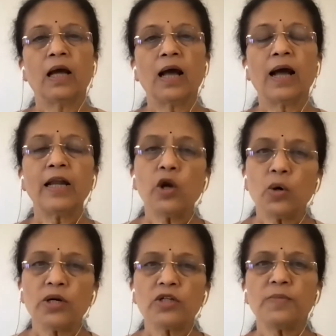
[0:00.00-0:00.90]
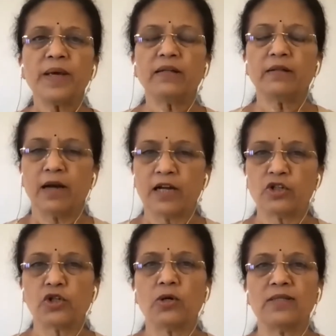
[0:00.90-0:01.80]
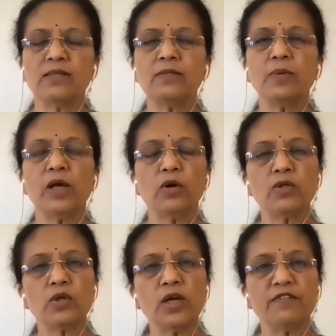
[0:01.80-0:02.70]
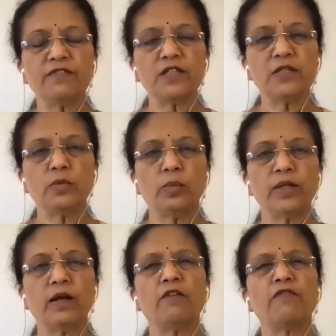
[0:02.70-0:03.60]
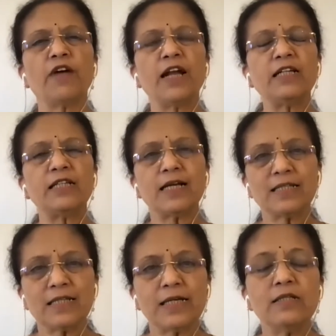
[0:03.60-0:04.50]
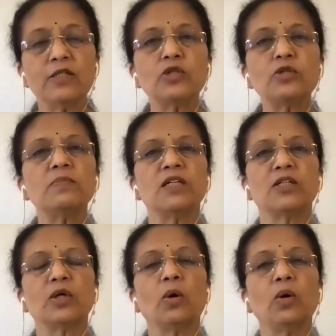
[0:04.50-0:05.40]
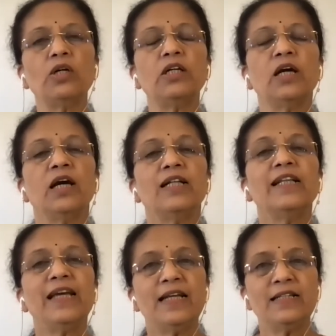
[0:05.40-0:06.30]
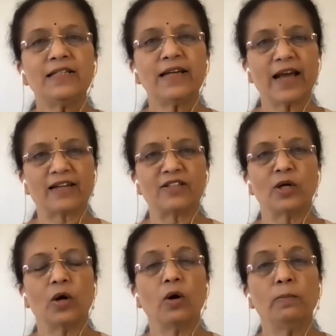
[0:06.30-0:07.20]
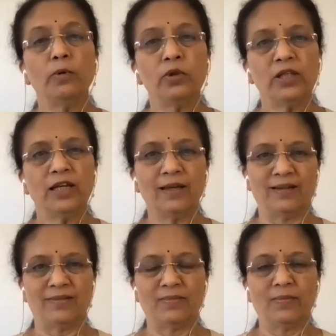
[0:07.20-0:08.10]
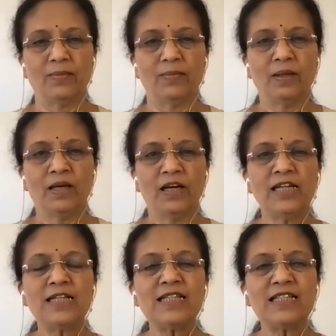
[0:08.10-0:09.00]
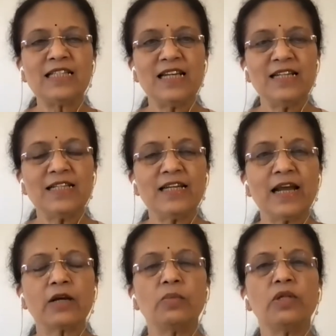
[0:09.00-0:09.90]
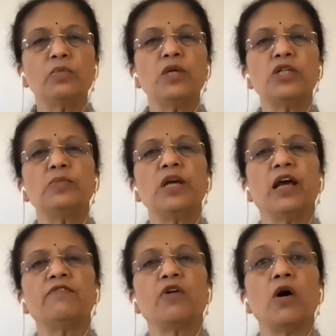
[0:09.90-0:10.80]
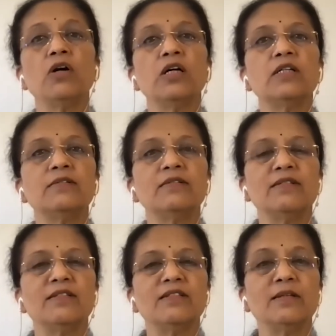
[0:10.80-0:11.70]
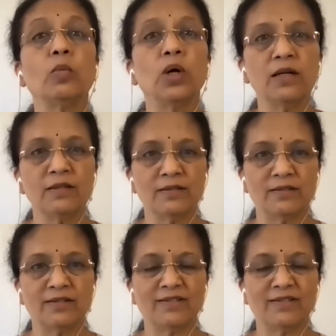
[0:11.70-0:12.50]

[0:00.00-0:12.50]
And in order to make the right choices, we are also gifted with a fantastic instrument called the intellect or buddhi. It is the intellect with which we have conquered the world,